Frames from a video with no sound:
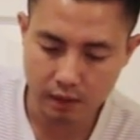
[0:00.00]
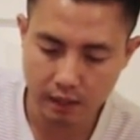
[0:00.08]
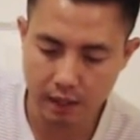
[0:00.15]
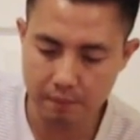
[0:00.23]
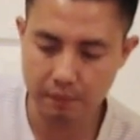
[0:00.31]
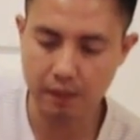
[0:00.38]

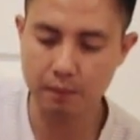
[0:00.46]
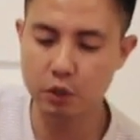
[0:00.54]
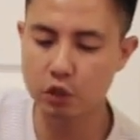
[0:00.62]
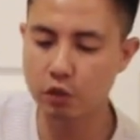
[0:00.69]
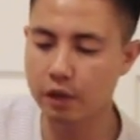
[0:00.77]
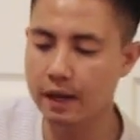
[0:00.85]
Okay, let me
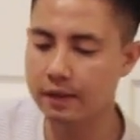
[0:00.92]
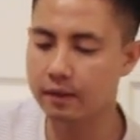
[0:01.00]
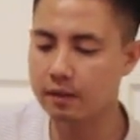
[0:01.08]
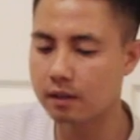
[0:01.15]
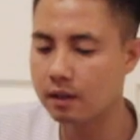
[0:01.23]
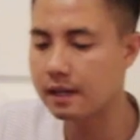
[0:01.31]
show you
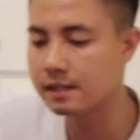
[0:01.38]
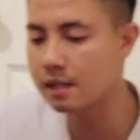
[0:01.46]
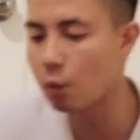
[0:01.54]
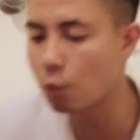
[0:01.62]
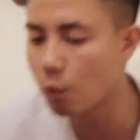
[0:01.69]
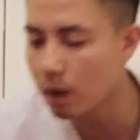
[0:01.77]
guys
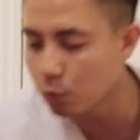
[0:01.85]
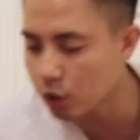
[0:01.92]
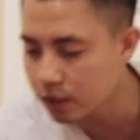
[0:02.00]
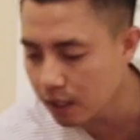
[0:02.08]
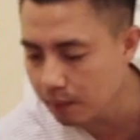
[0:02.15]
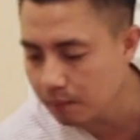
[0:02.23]
that one
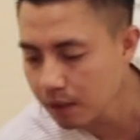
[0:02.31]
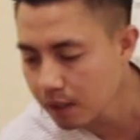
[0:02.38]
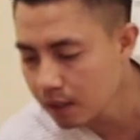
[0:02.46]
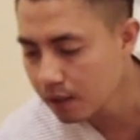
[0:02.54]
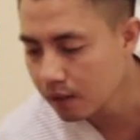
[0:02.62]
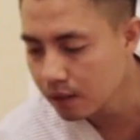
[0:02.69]
more time.
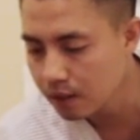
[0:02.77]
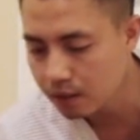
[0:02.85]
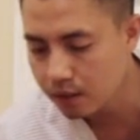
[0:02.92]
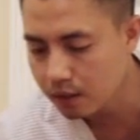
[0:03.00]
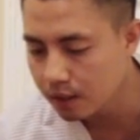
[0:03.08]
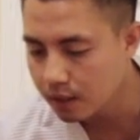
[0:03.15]

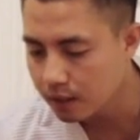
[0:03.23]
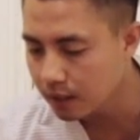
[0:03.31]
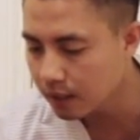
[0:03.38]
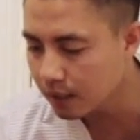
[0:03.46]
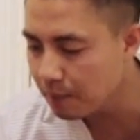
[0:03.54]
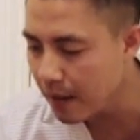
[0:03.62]

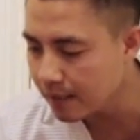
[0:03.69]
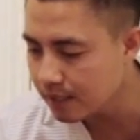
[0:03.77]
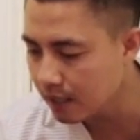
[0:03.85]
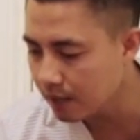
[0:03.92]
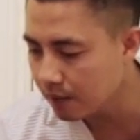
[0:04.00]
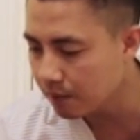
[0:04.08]
Get the
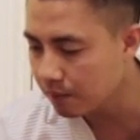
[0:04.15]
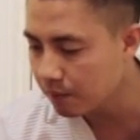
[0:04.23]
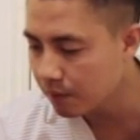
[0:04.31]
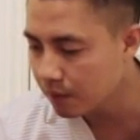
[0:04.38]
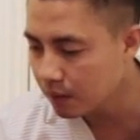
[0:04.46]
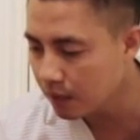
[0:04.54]
basket.
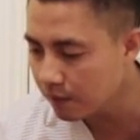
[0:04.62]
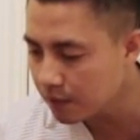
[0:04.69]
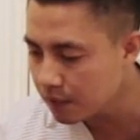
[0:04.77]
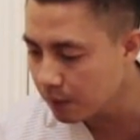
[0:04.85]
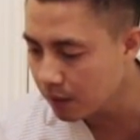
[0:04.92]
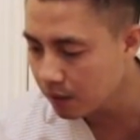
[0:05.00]
Give
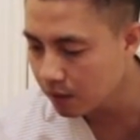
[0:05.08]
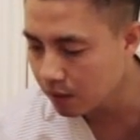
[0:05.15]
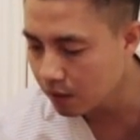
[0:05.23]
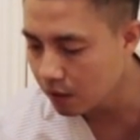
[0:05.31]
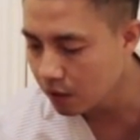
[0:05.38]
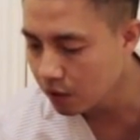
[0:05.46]
it to me.
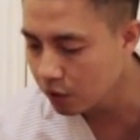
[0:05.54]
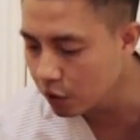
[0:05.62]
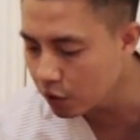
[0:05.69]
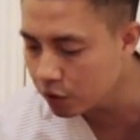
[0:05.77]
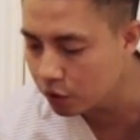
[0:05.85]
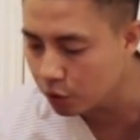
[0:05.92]

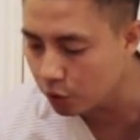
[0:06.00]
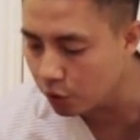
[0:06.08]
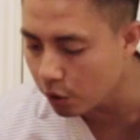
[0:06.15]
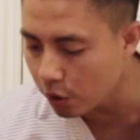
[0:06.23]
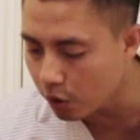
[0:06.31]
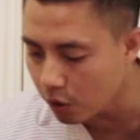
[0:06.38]
Good
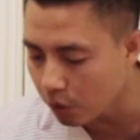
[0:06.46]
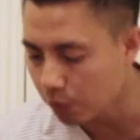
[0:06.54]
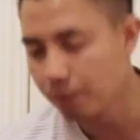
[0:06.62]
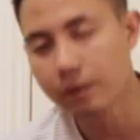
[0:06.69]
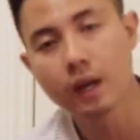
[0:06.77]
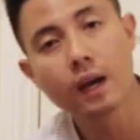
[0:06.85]

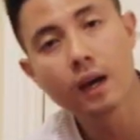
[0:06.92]
girl.